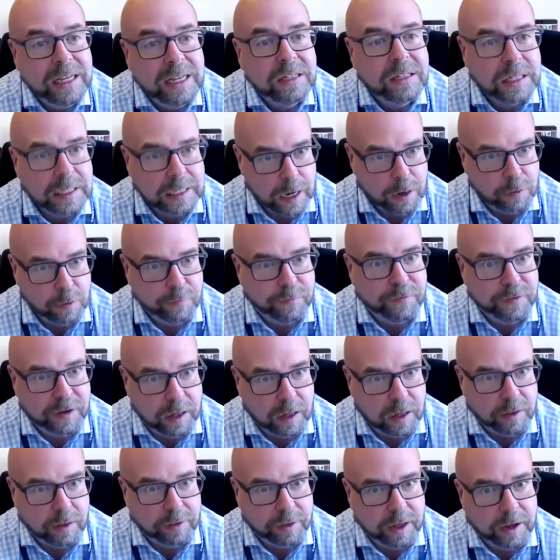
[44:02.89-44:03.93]
to go
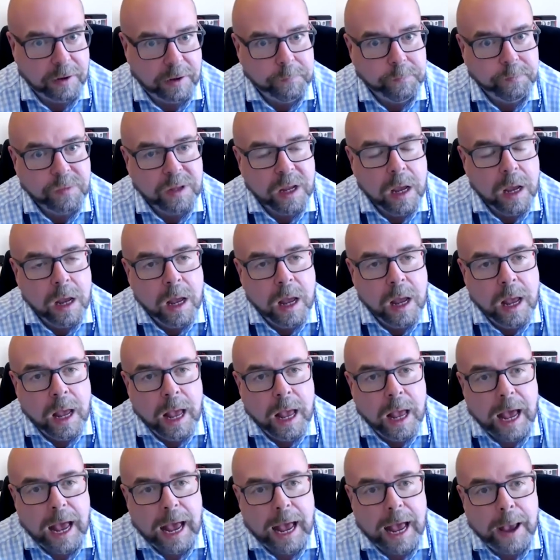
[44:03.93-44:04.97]
further.
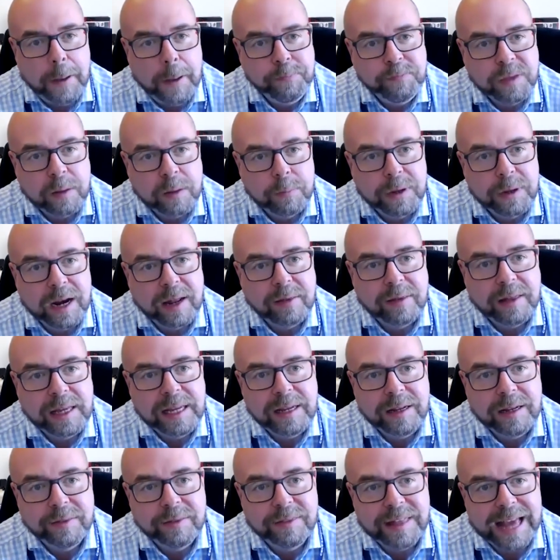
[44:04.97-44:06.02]
But I
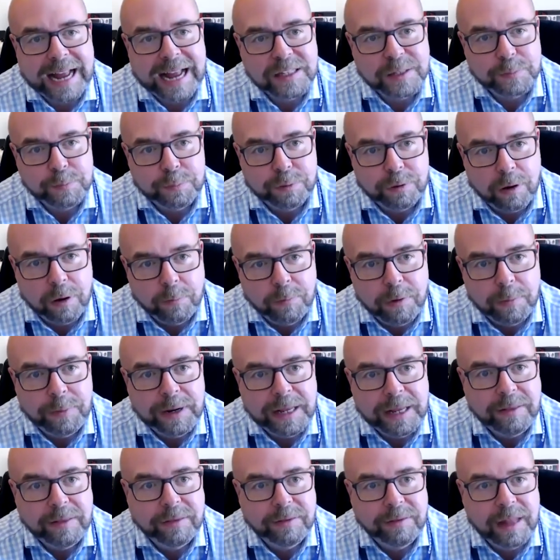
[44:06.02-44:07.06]
think that's
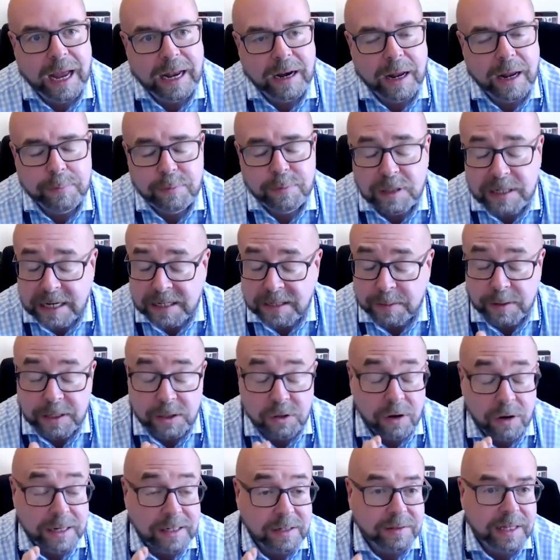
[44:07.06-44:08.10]
probably, and I'm desperately
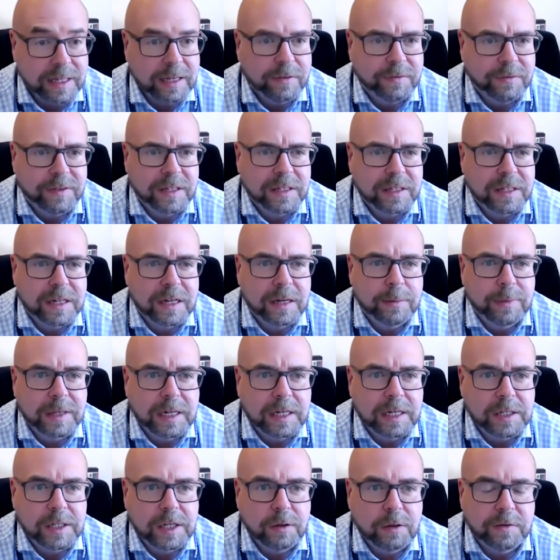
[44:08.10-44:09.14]
trying to think of the term that
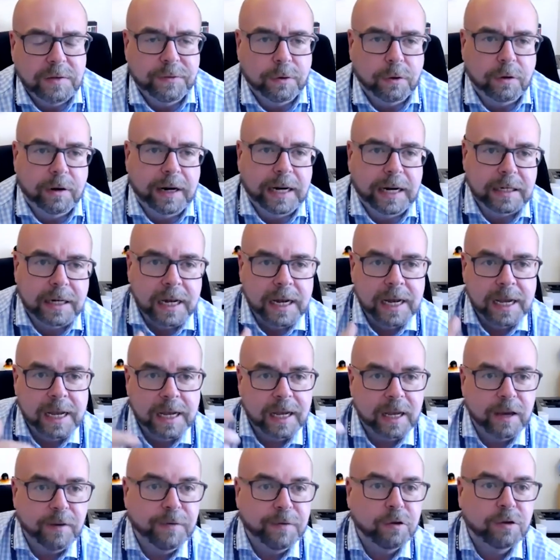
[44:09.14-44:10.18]
is used for it.
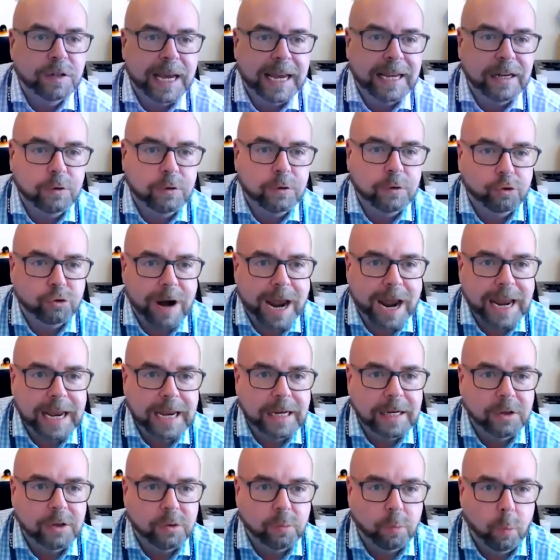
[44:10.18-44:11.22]
If you take
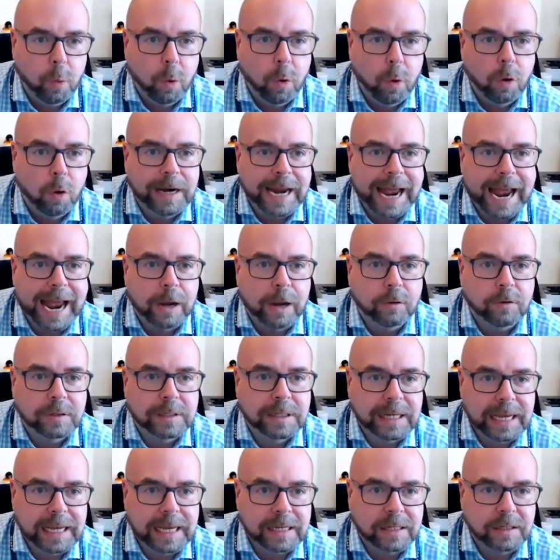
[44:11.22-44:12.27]
drained, worn out,
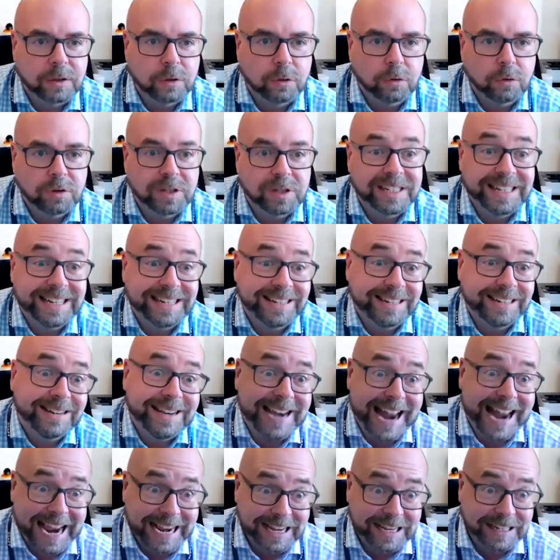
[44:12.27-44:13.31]
exhausted,
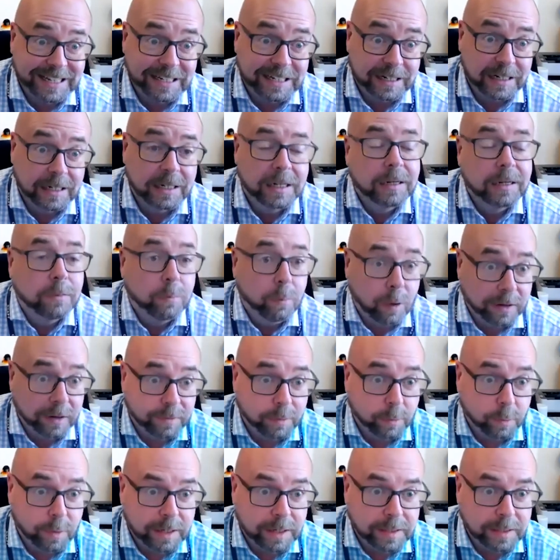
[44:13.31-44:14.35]
knackered, one of
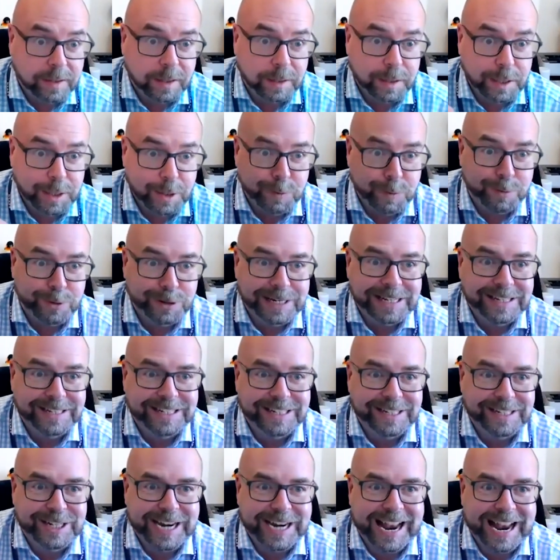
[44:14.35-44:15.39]
the words that you put
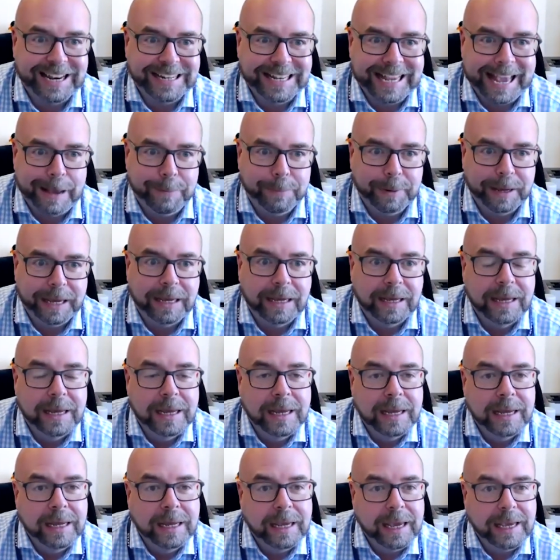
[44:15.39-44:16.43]
into chat, Gabby,
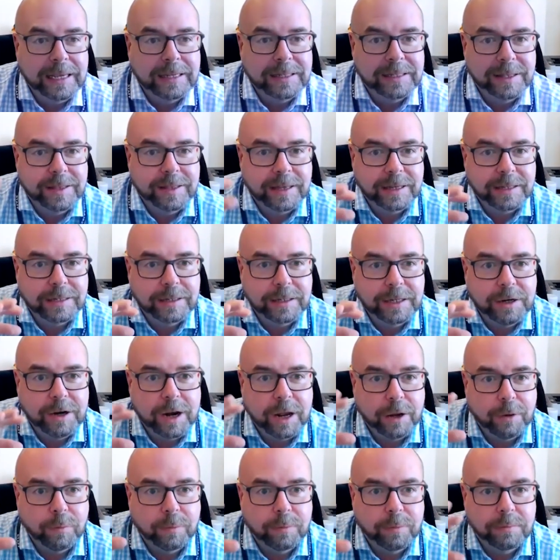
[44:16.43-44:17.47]
is that, you
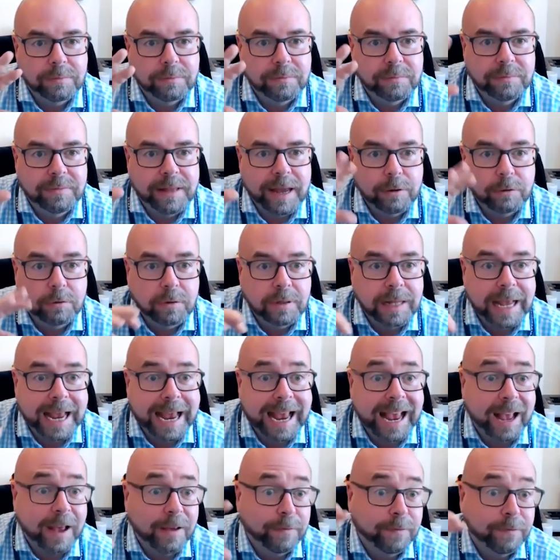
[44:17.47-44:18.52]
know, they all
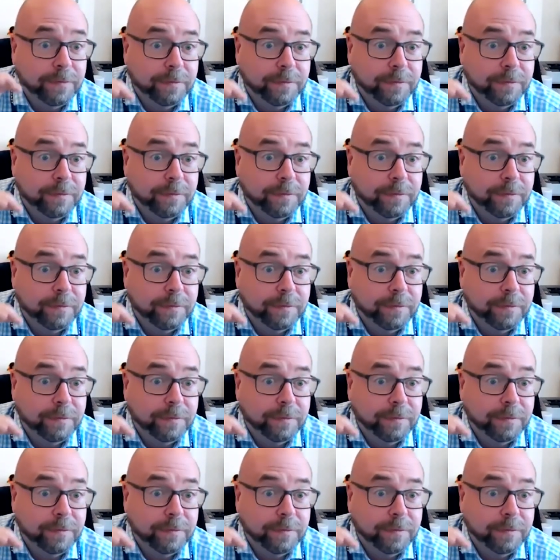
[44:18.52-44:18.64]
have,